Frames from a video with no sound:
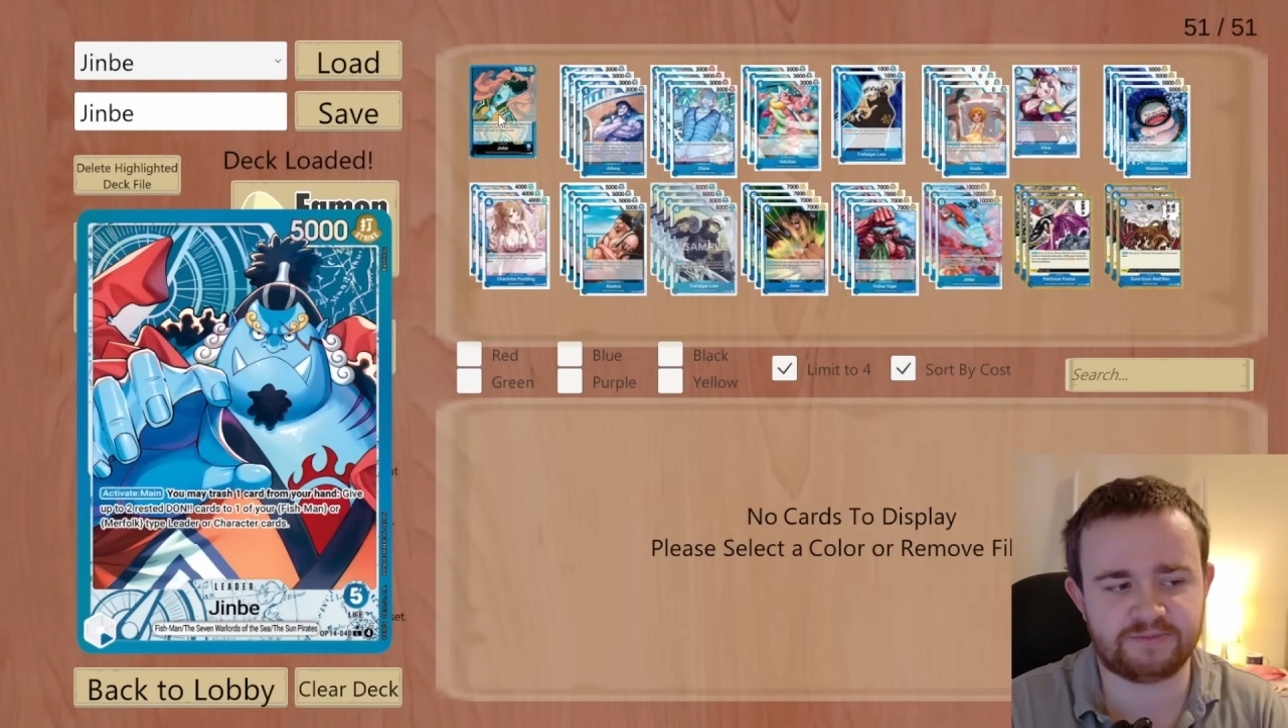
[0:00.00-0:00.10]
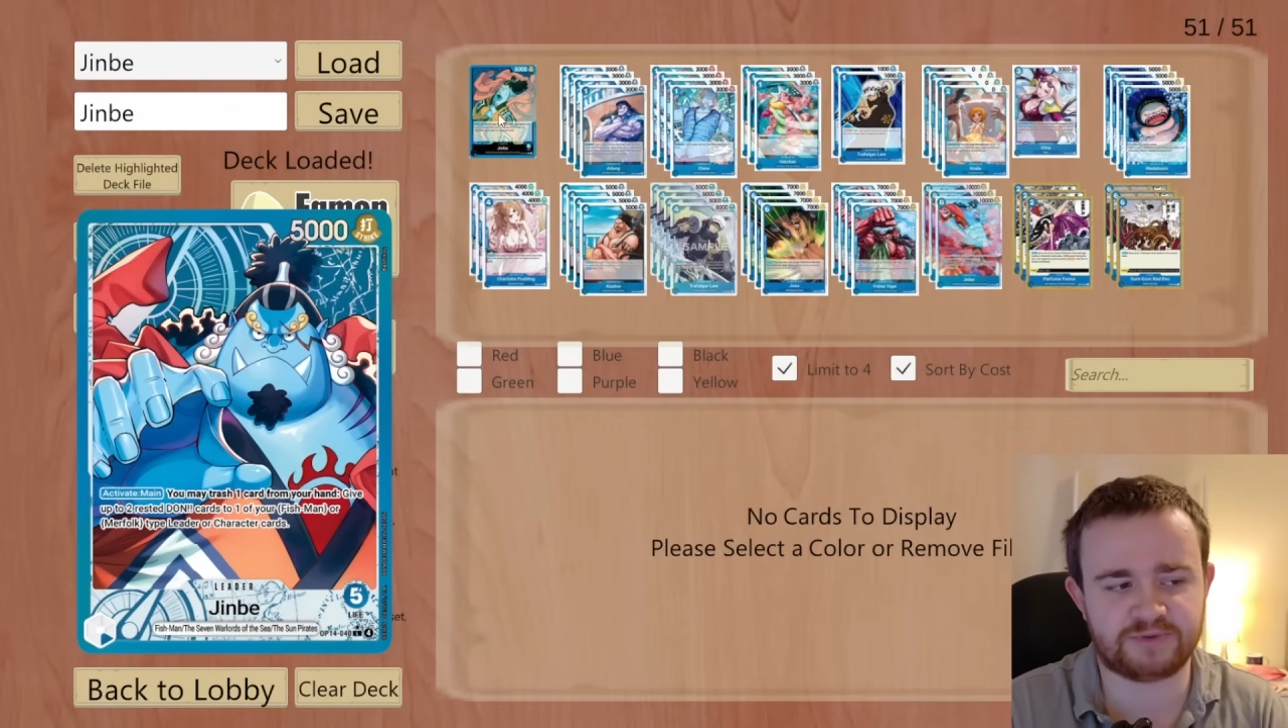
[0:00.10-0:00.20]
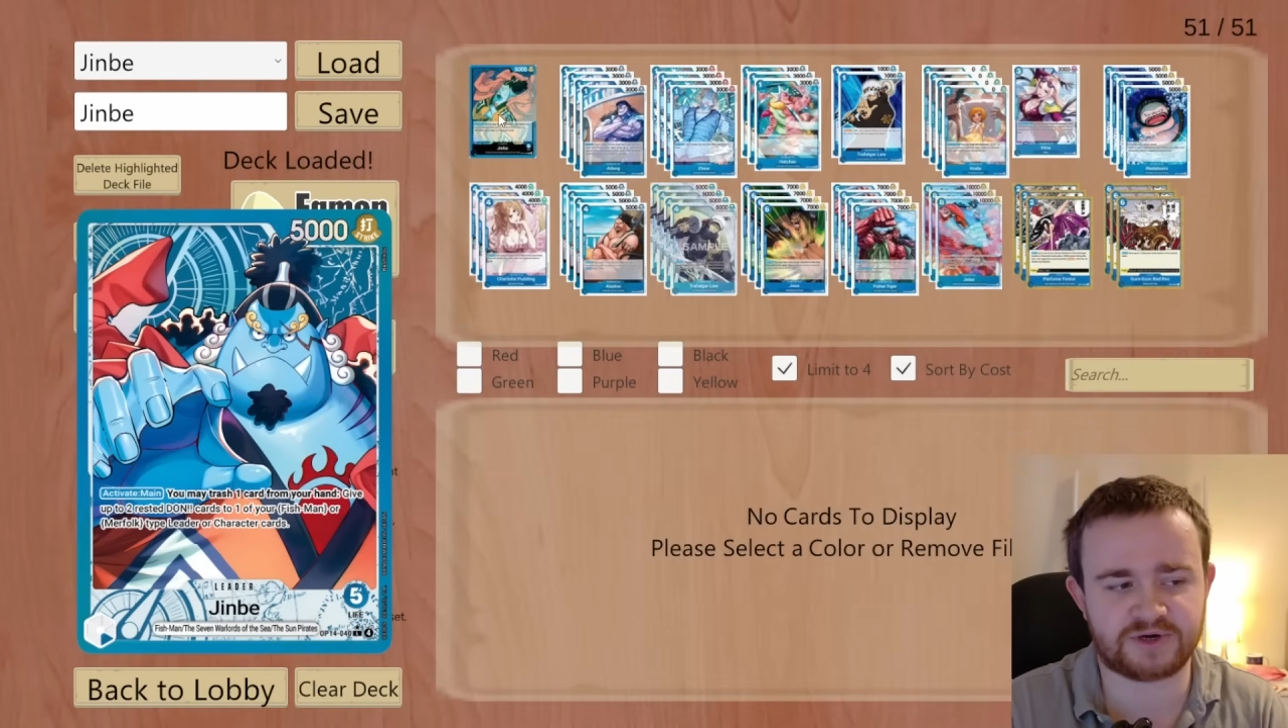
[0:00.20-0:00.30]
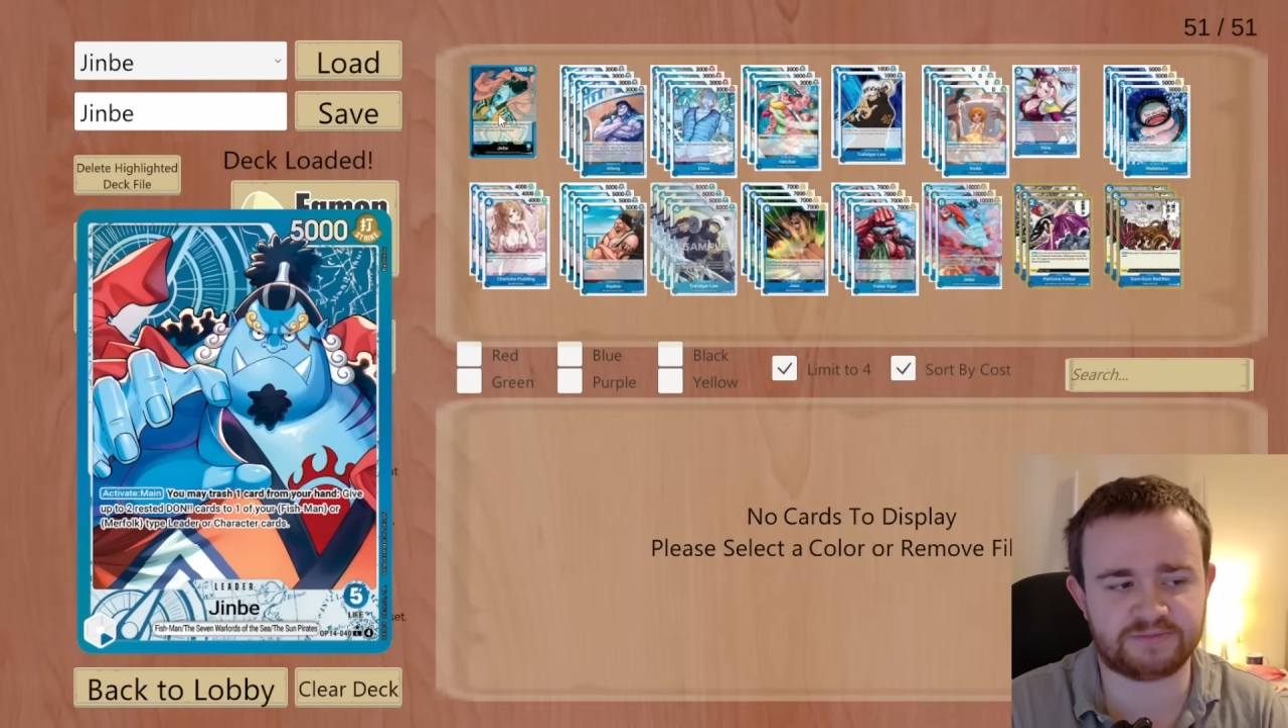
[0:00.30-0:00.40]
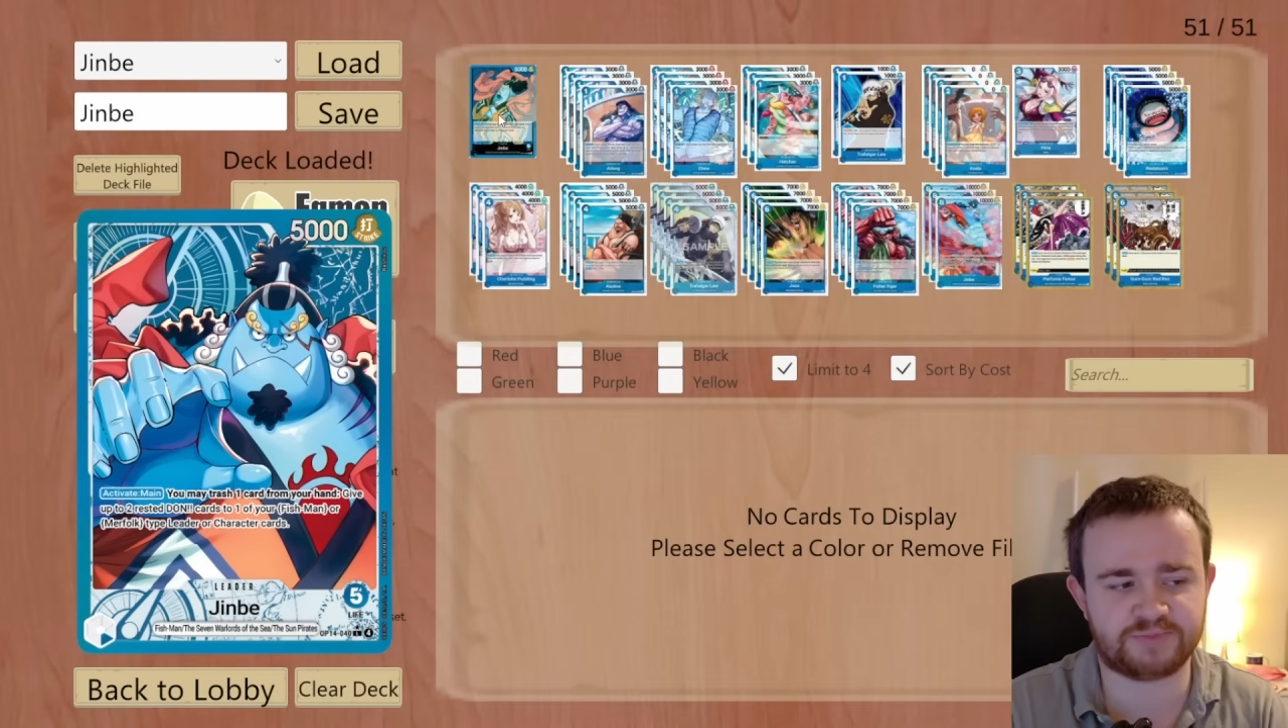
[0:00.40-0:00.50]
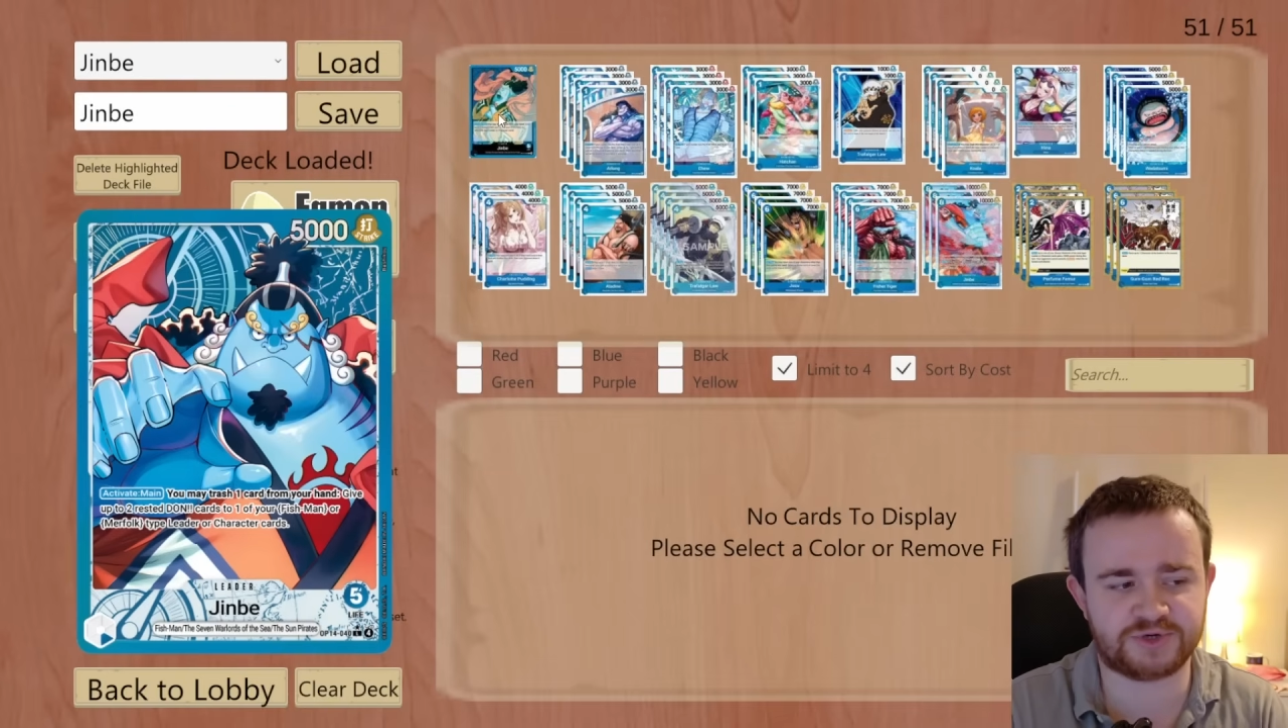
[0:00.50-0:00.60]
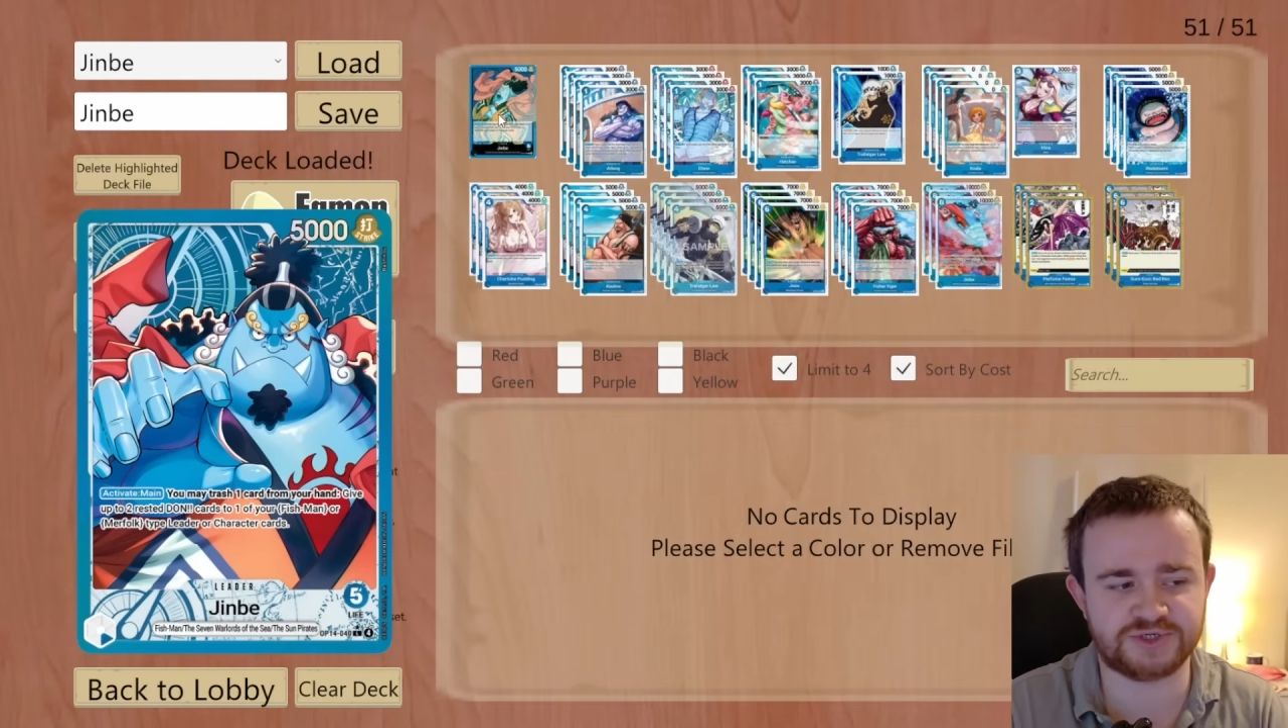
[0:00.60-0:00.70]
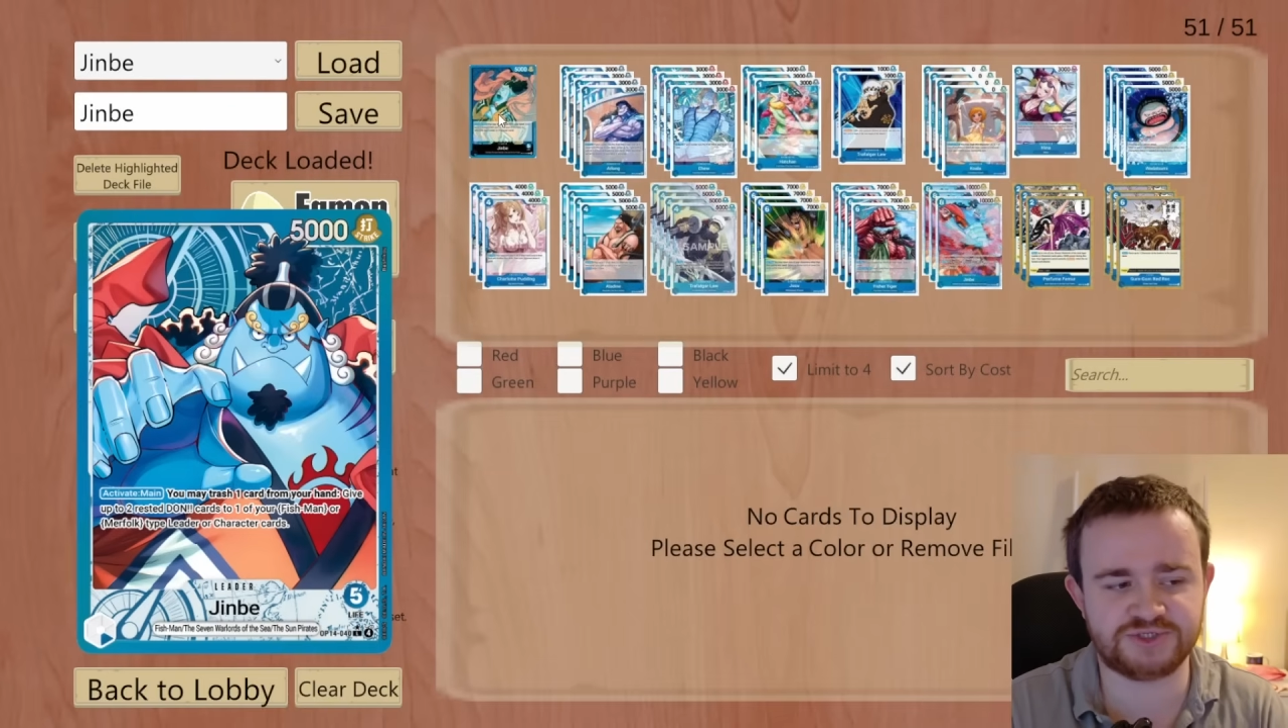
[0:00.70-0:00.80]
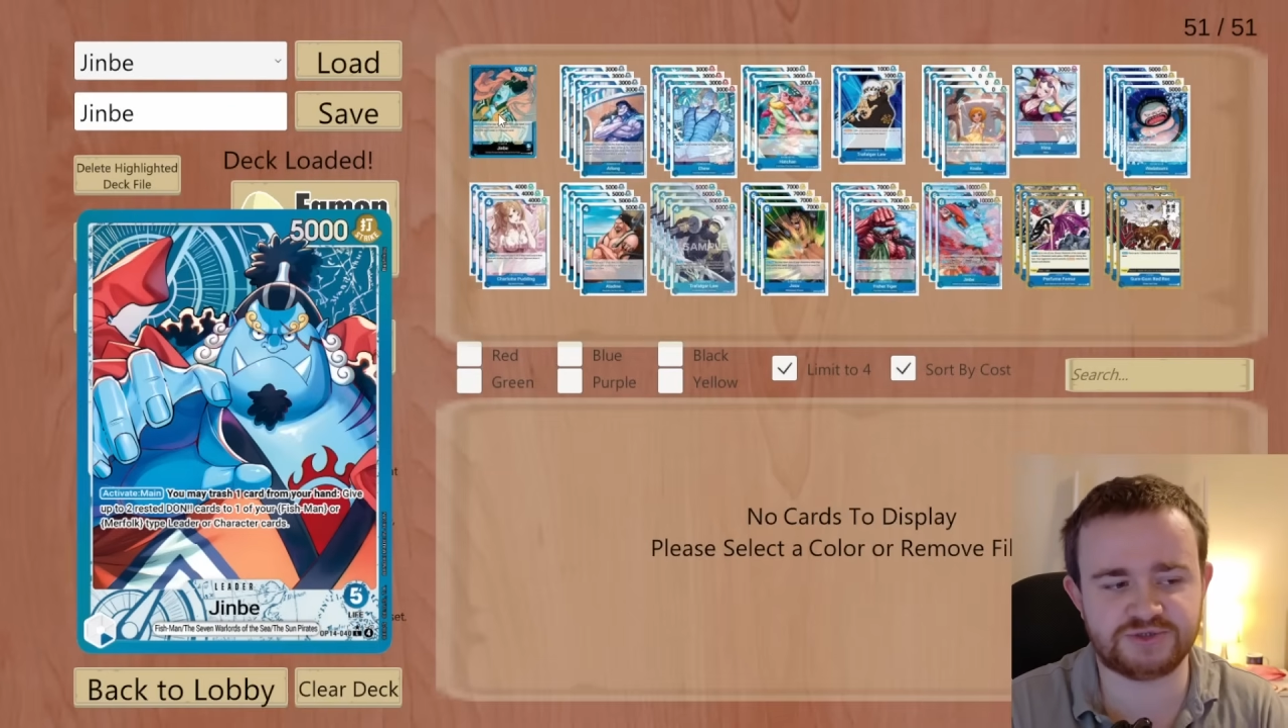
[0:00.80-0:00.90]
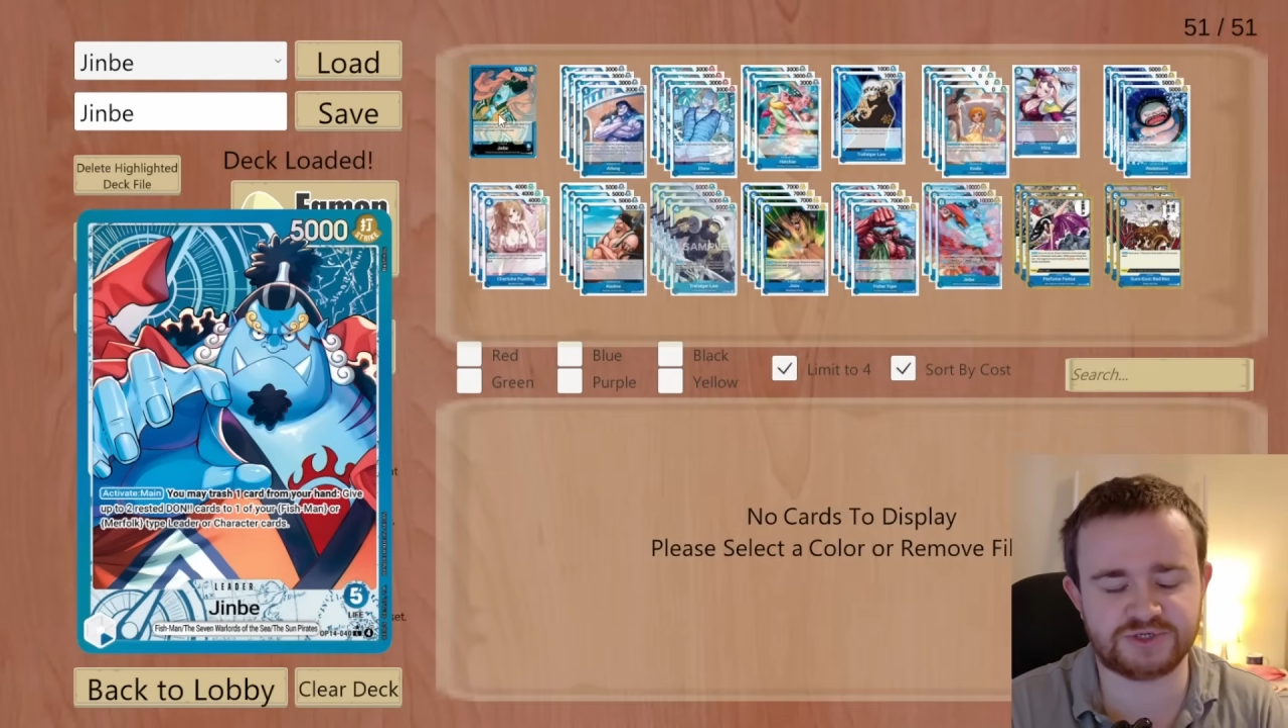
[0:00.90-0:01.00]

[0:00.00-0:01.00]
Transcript: But because you